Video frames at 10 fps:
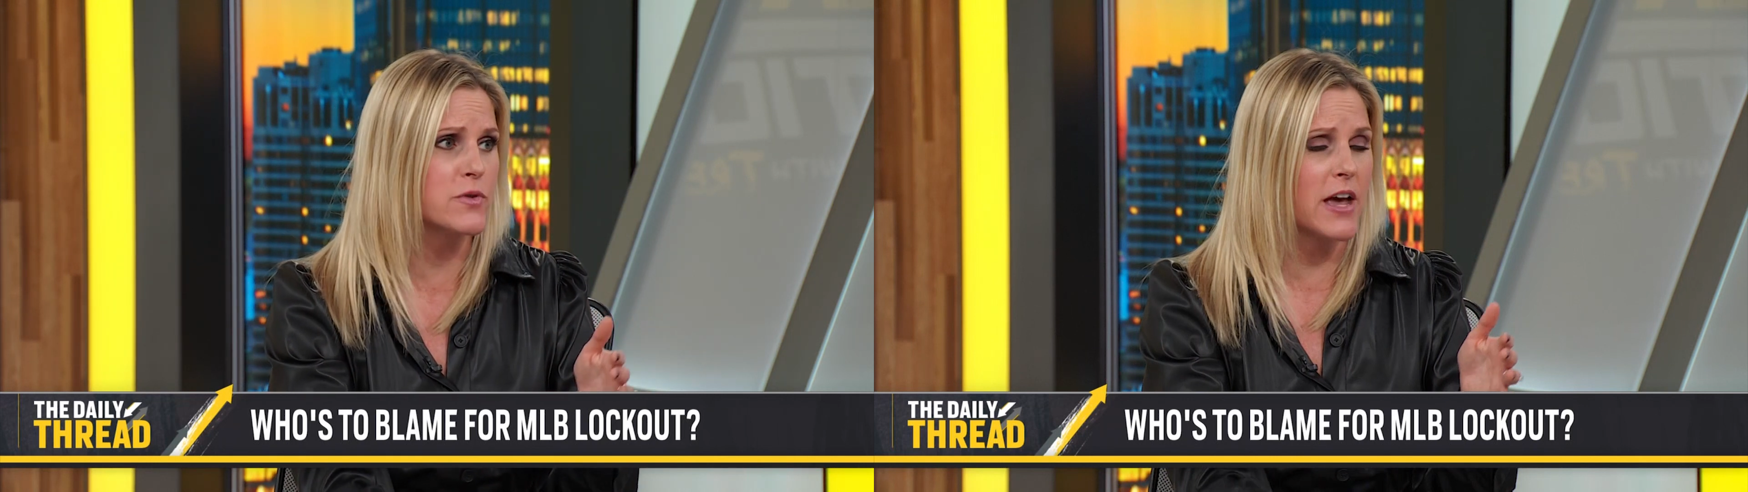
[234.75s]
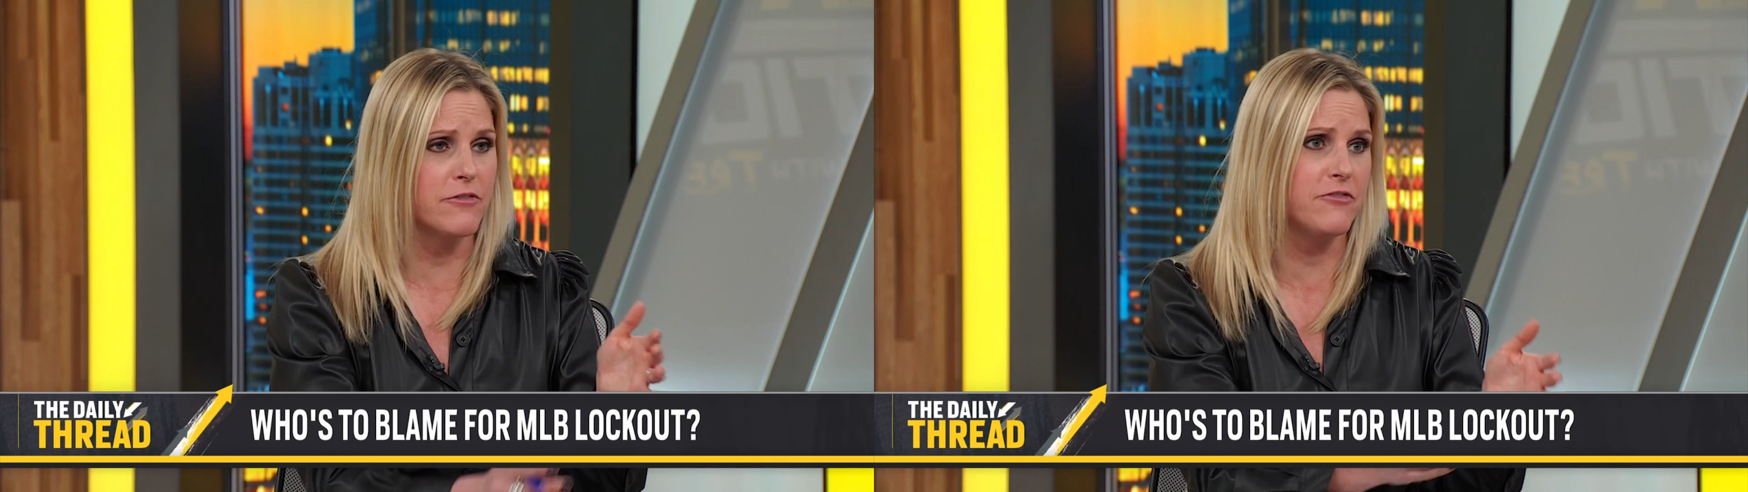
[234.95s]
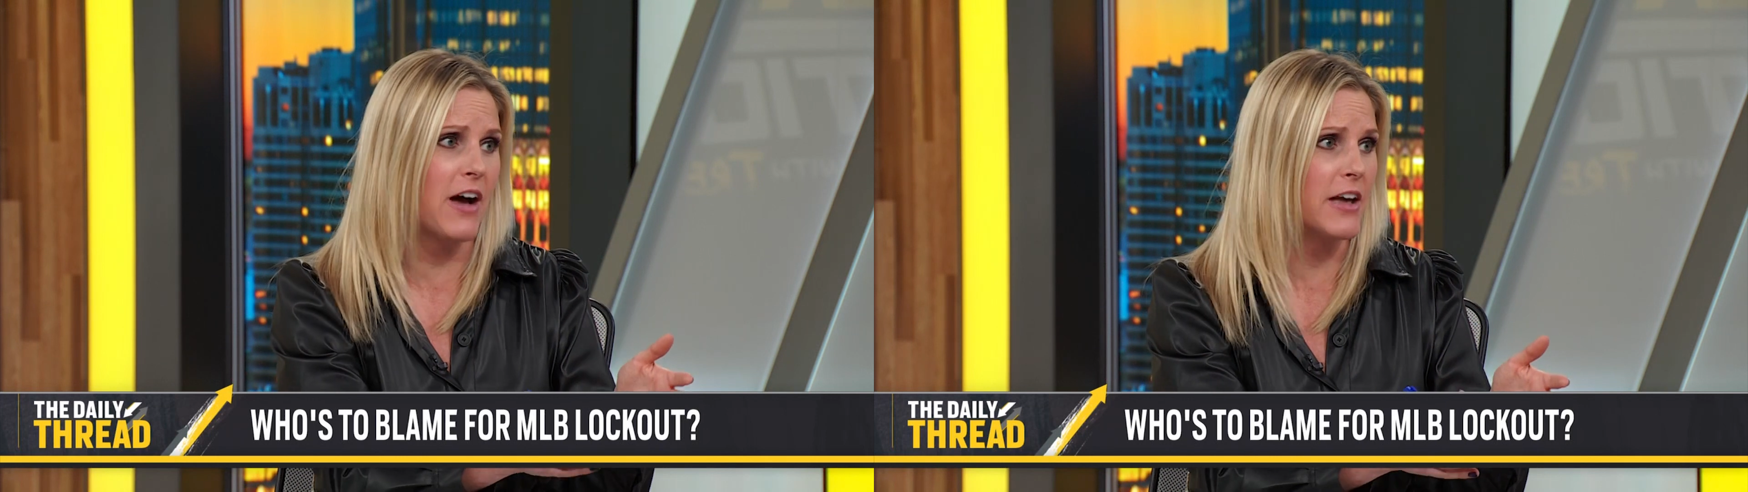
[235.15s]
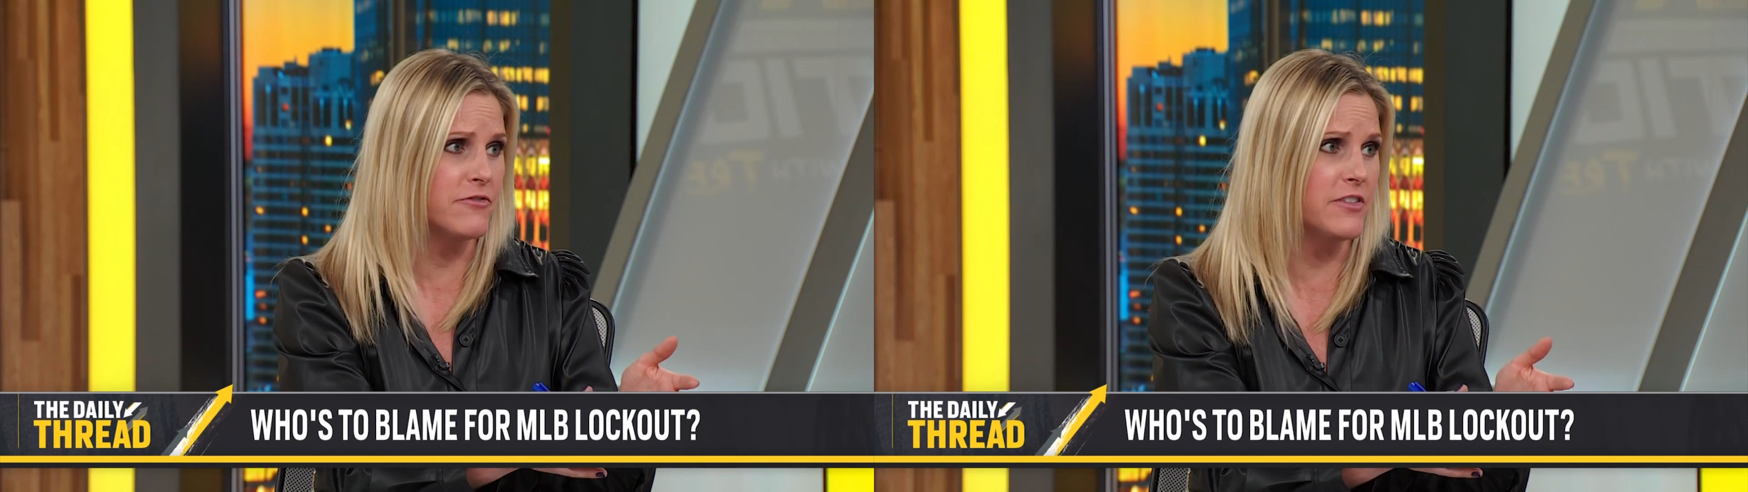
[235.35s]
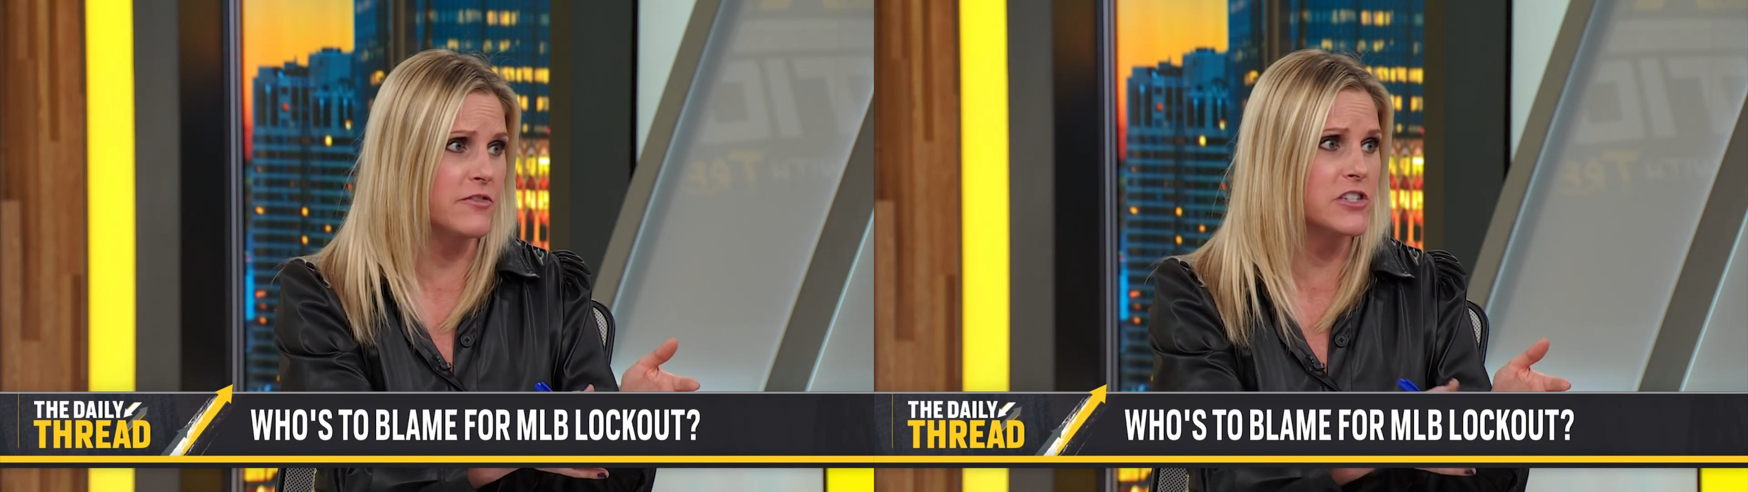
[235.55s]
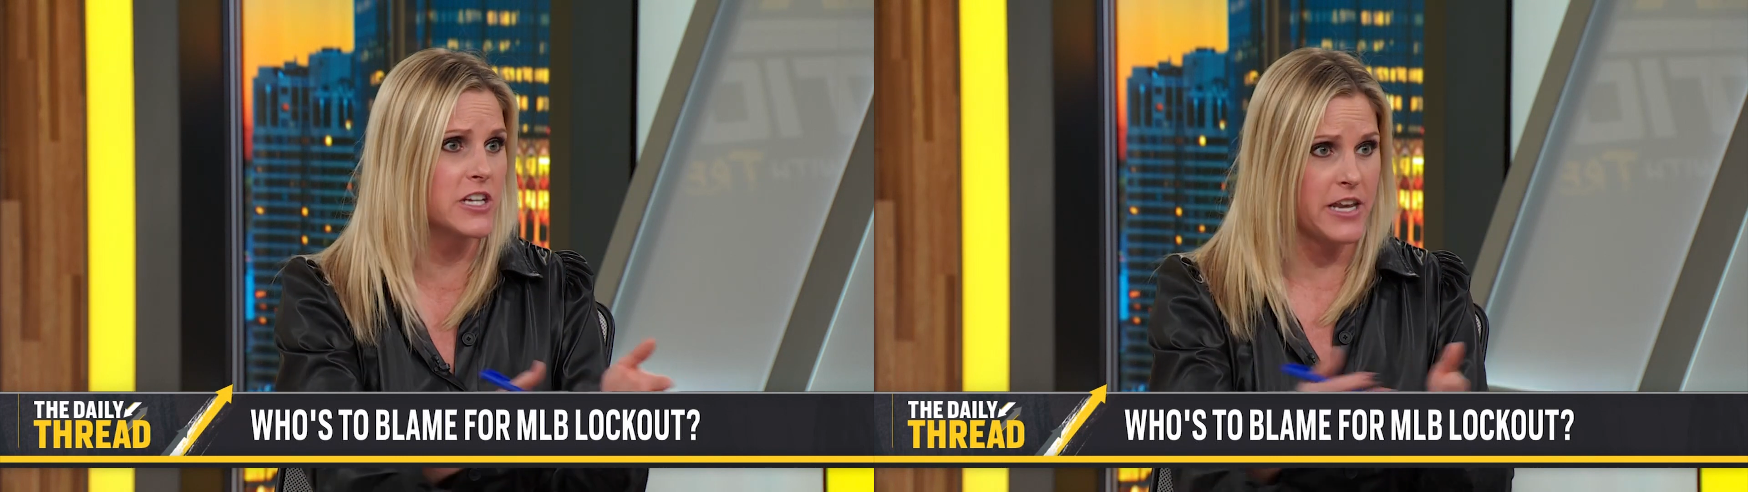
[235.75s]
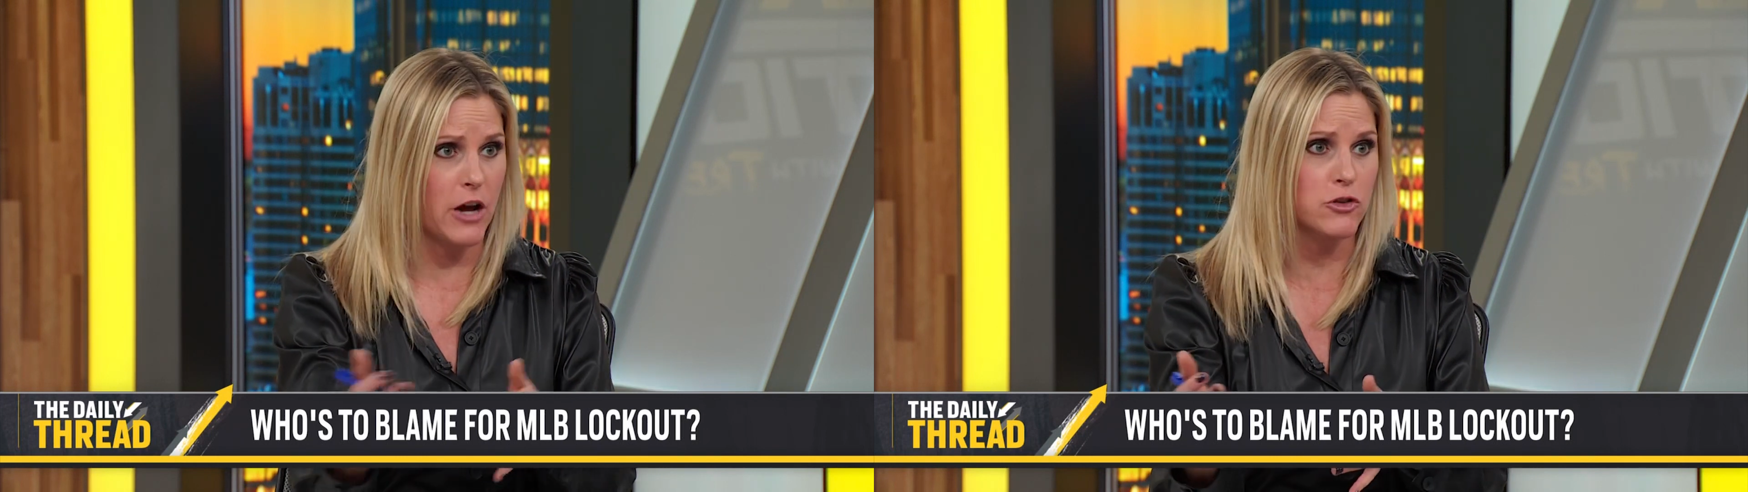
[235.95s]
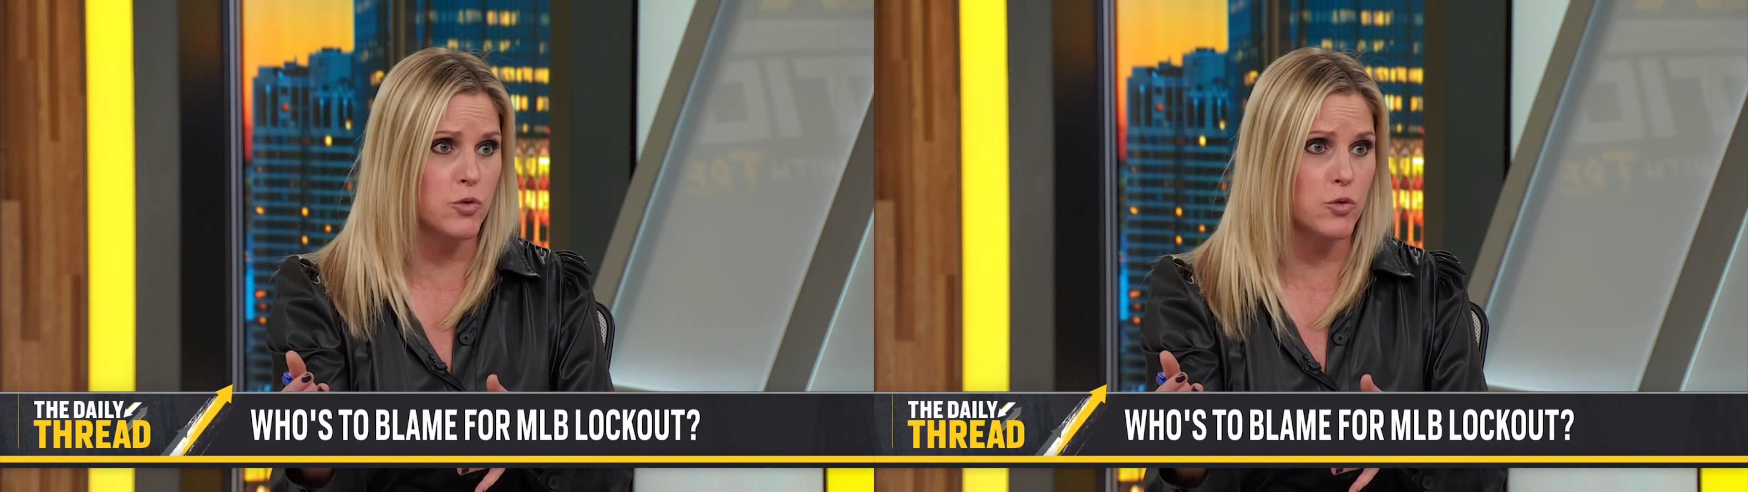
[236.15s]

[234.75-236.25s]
you get 550 and now